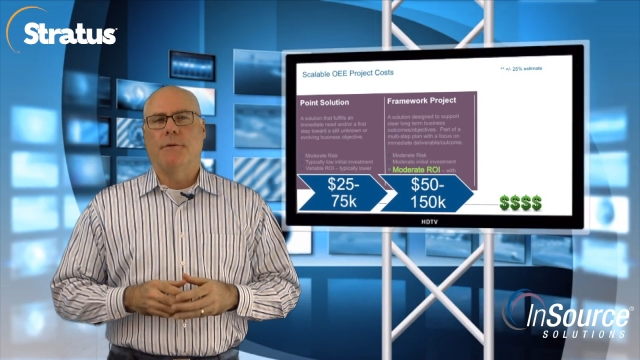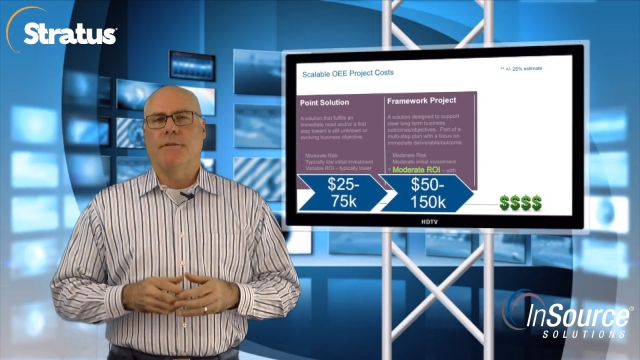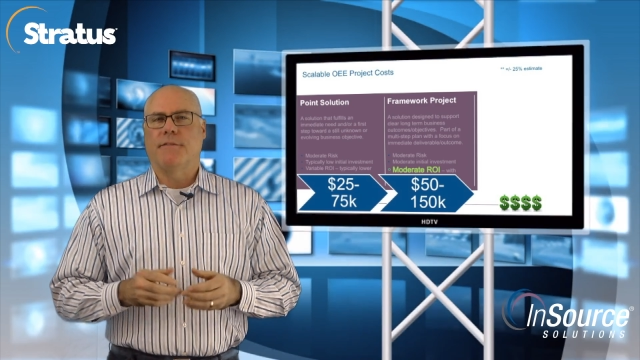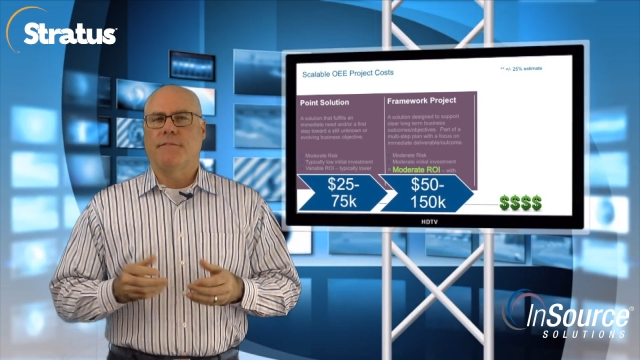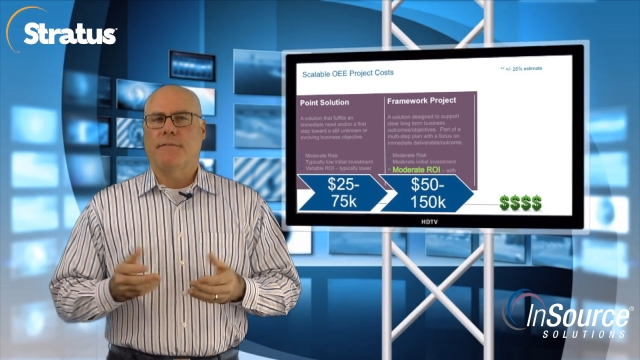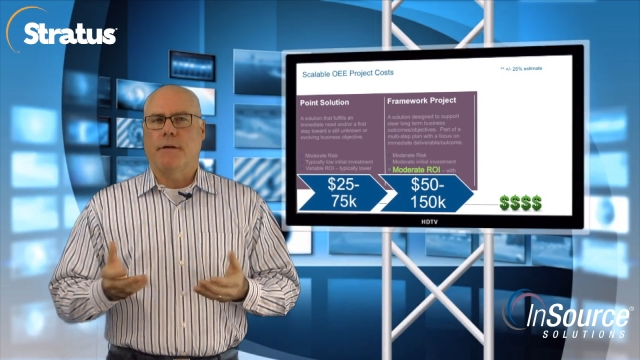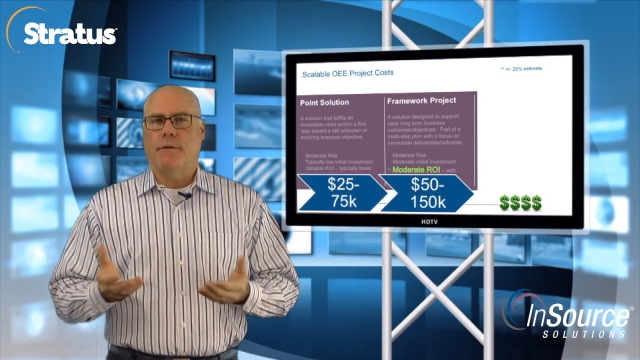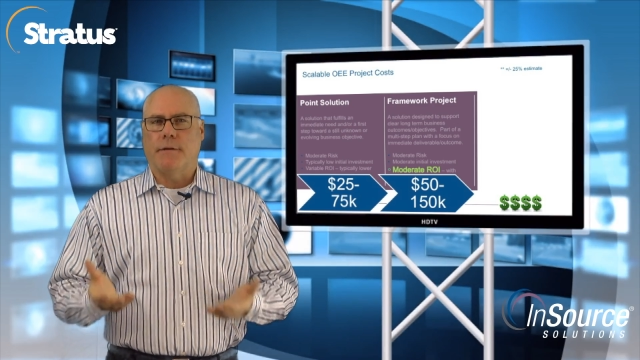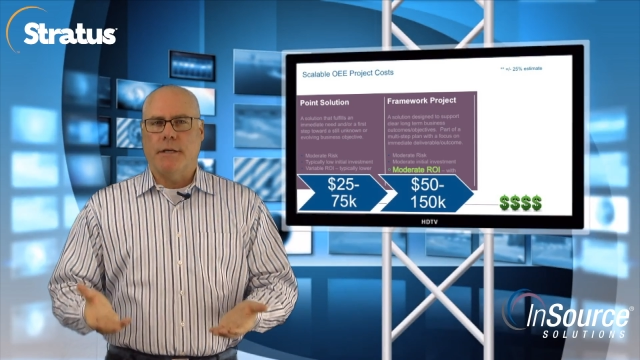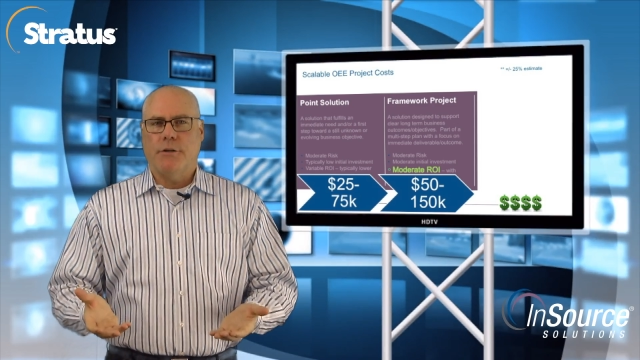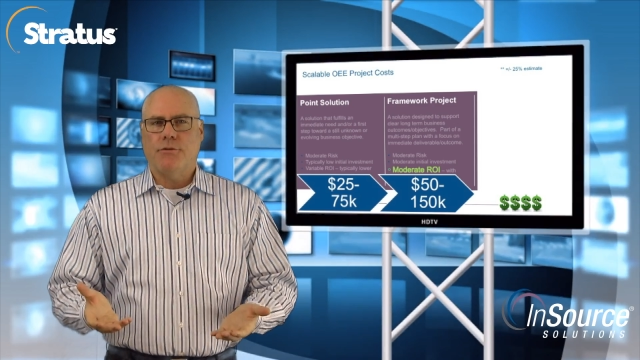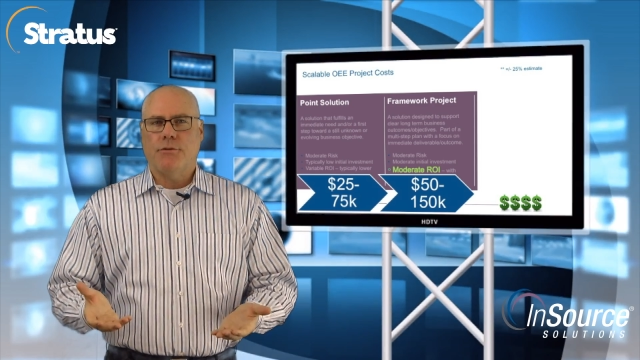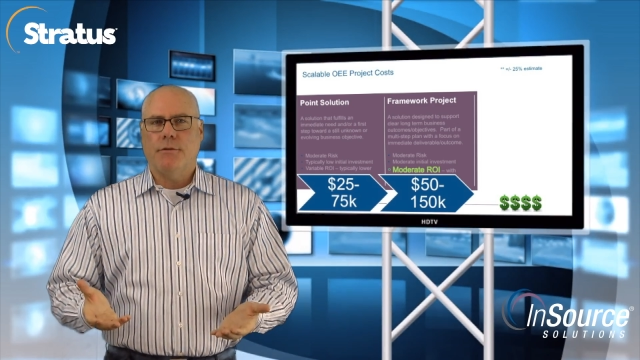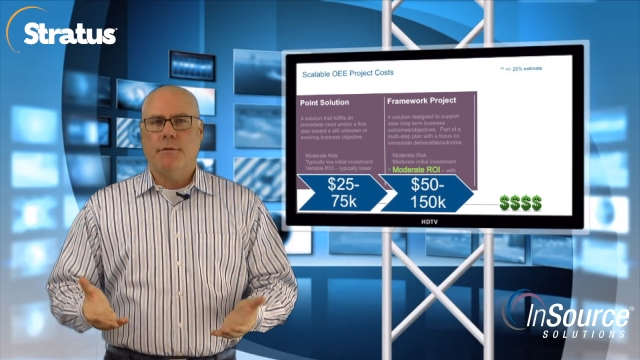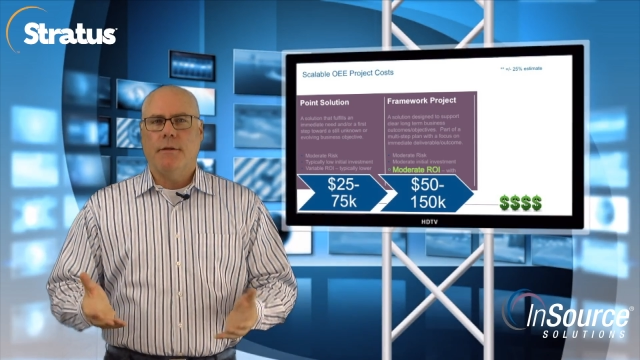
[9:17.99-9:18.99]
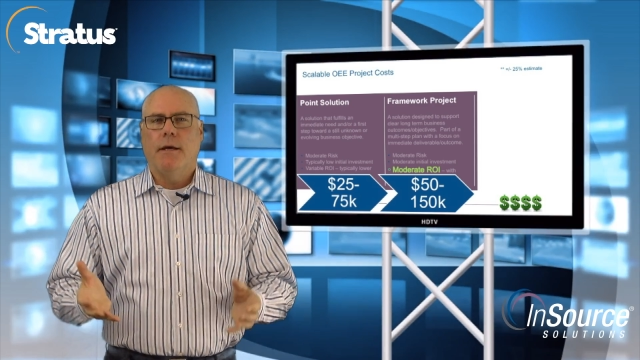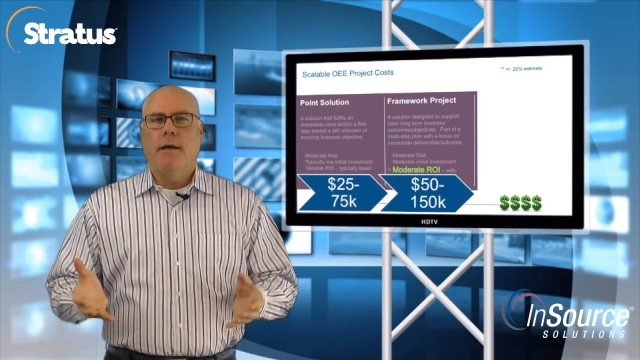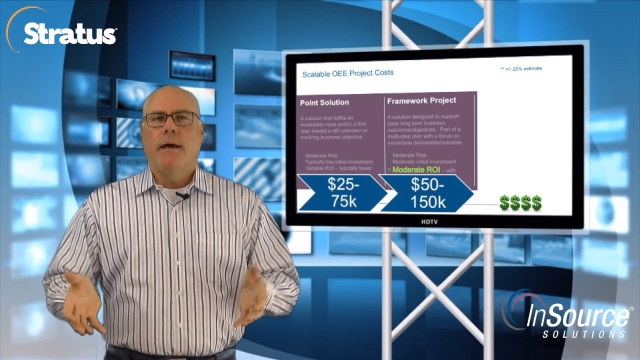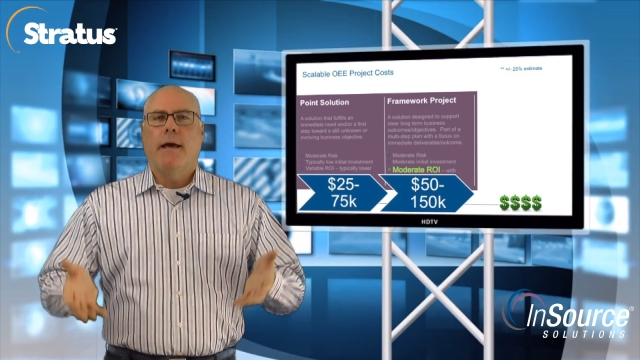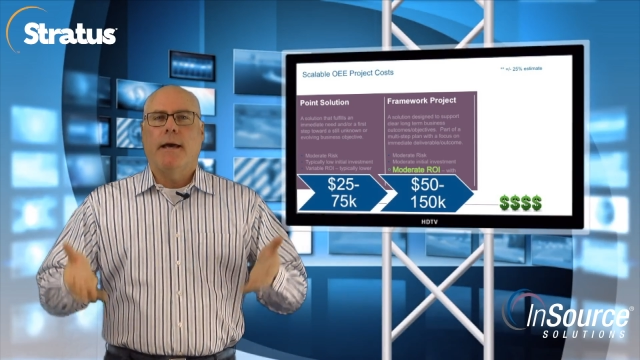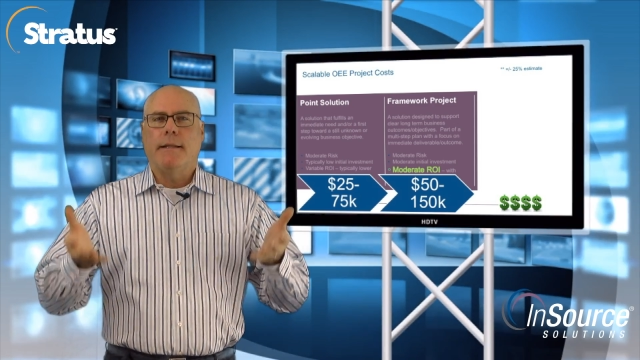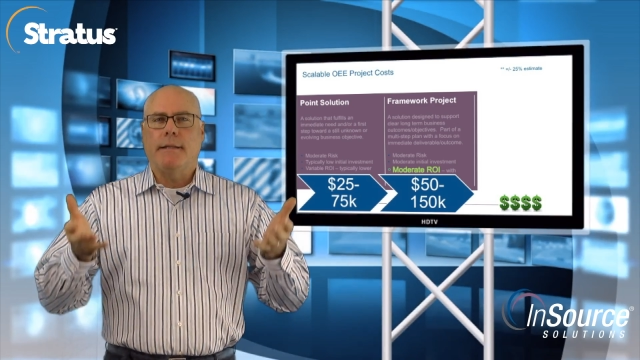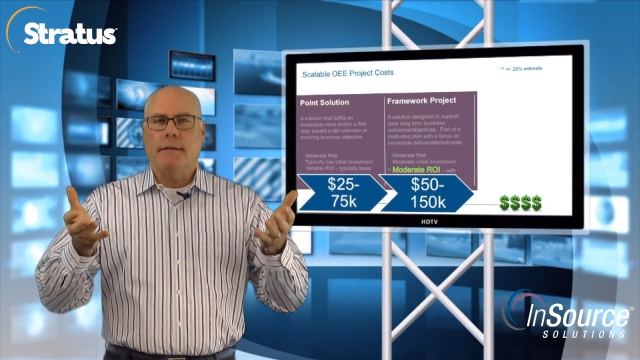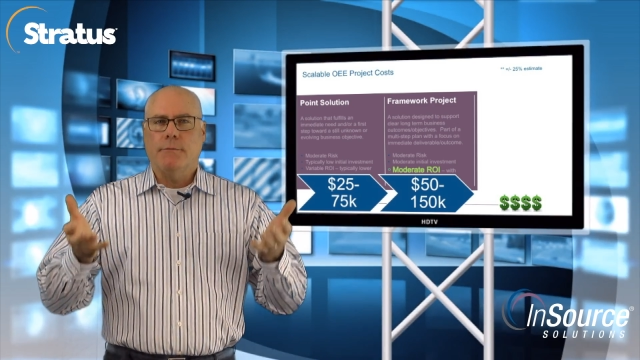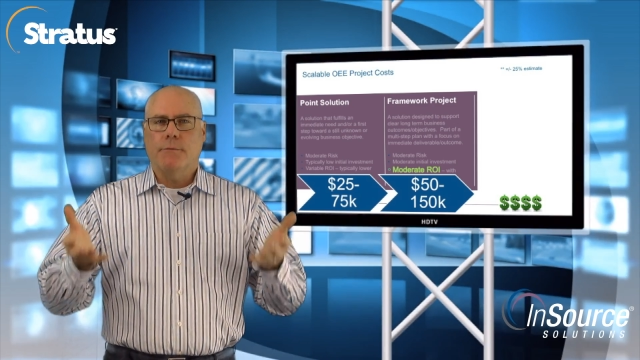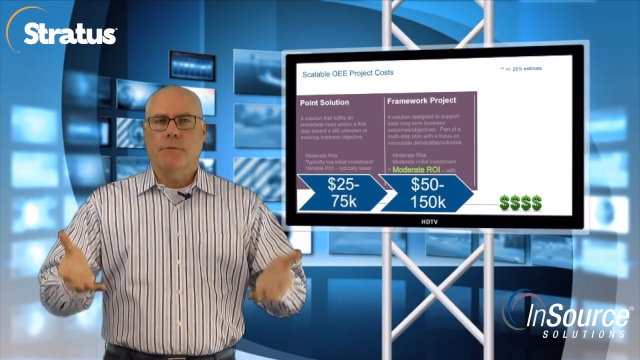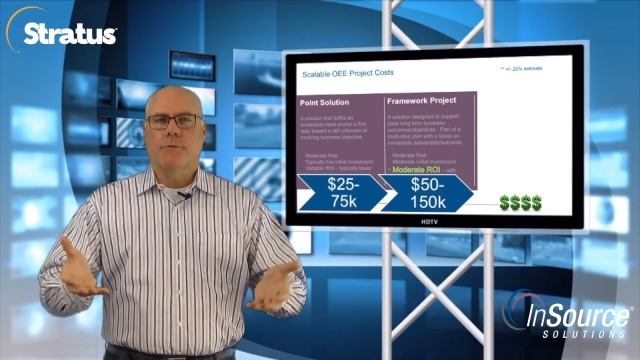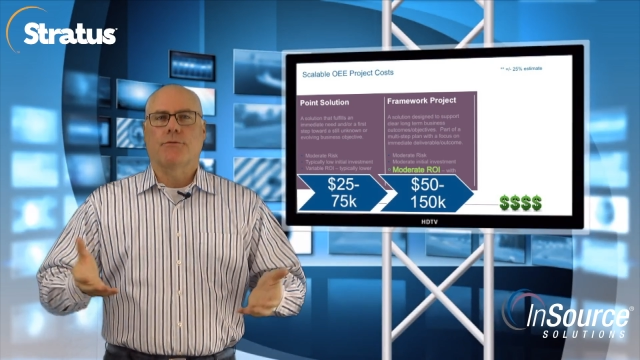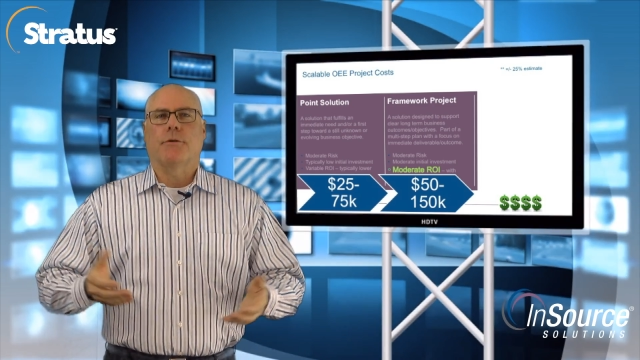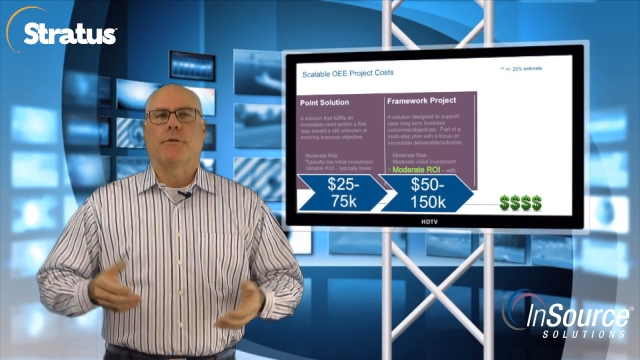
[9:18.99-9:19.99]
but the foundation and the
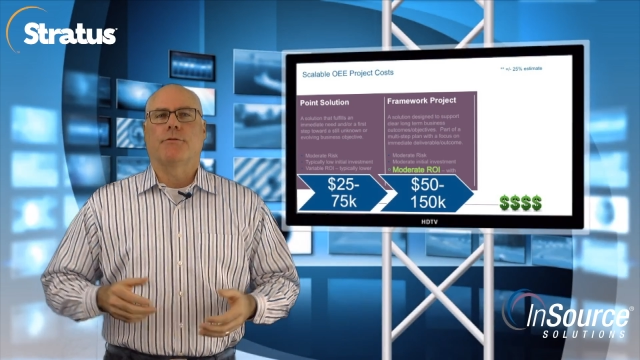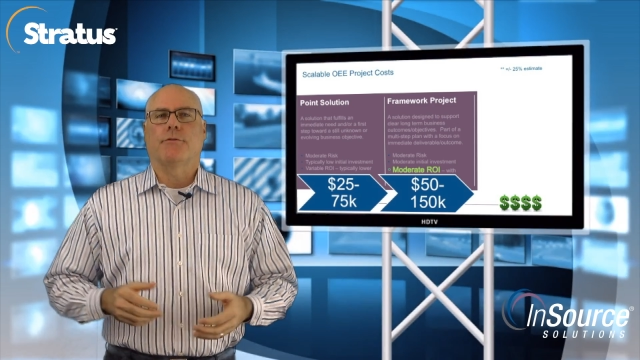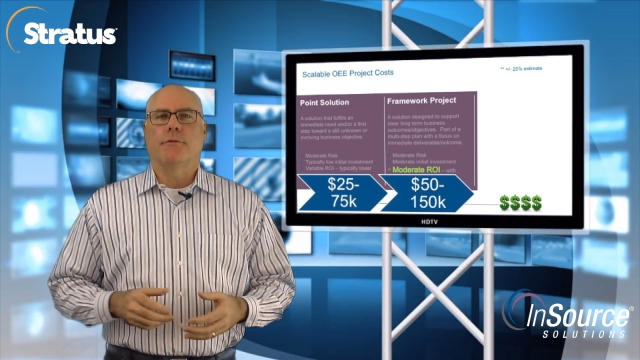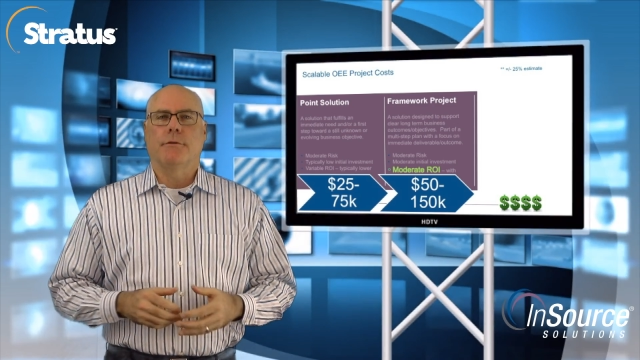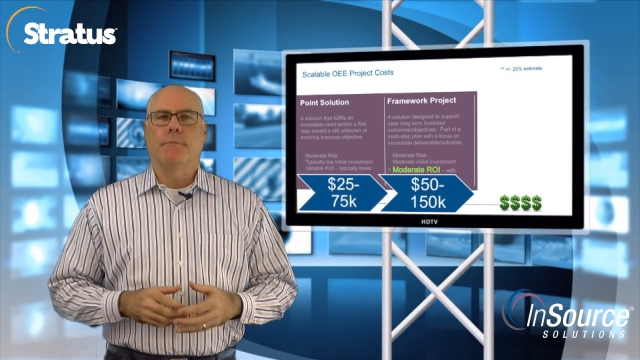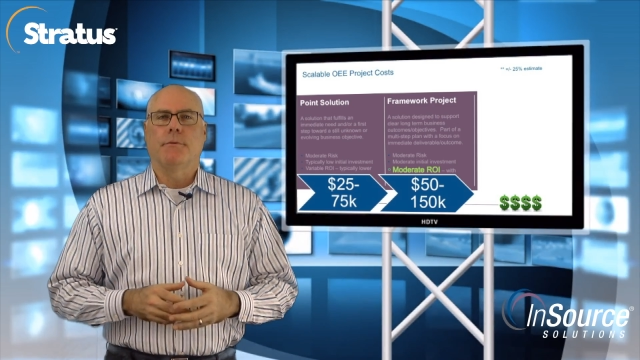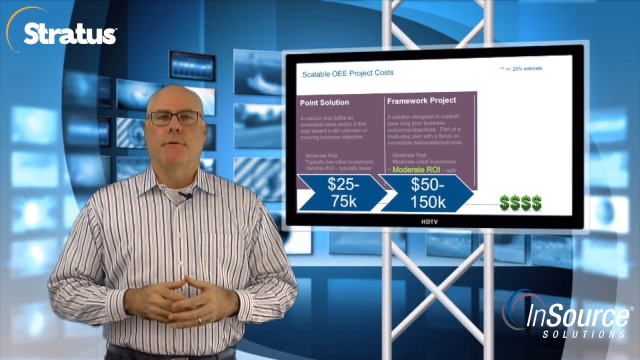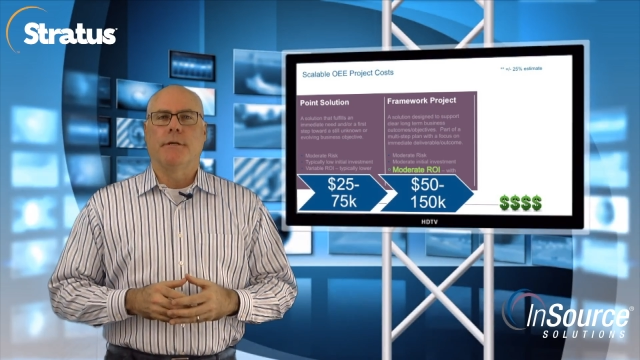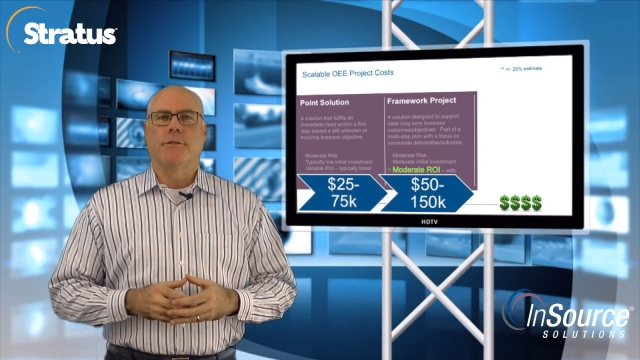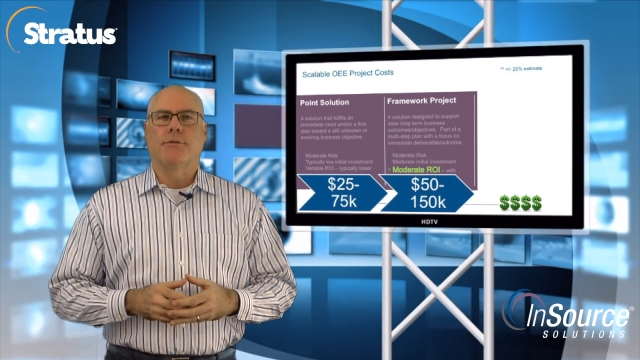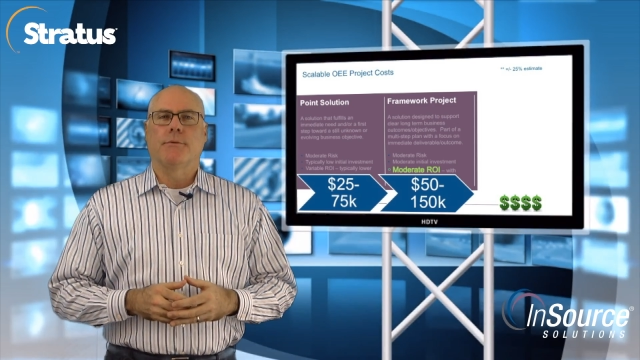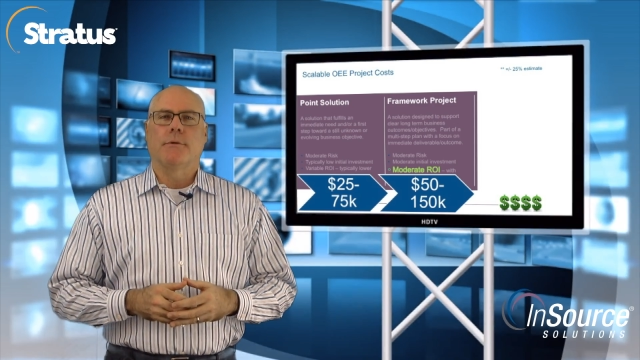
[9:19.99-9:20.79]
infrastructure are in place